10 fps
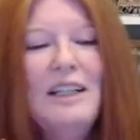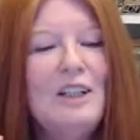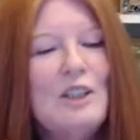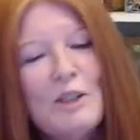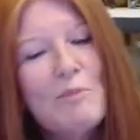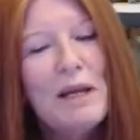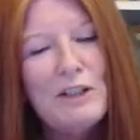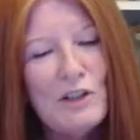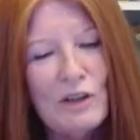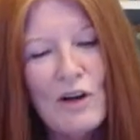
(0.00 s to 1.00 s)
is a
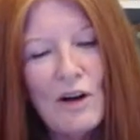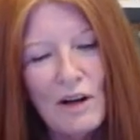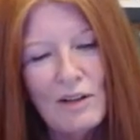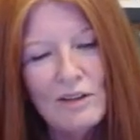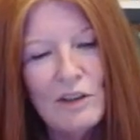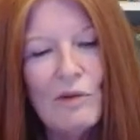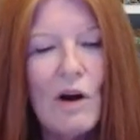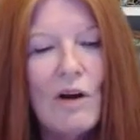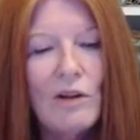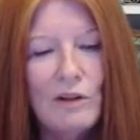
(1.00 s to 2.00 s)
major call to
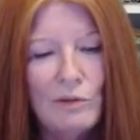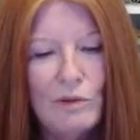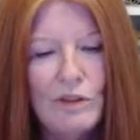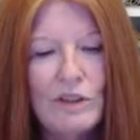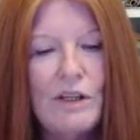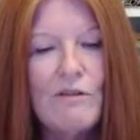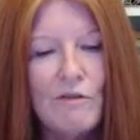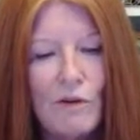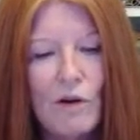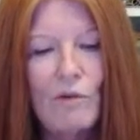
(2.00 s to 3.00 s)
all who will step
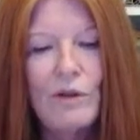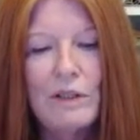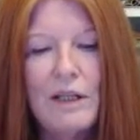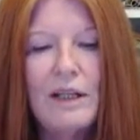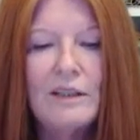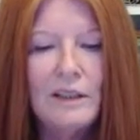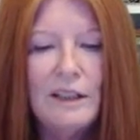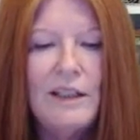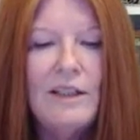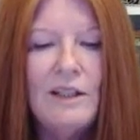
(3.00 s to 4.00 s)
forward and
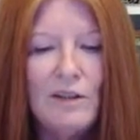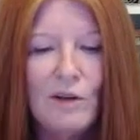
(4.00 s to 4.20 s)
lead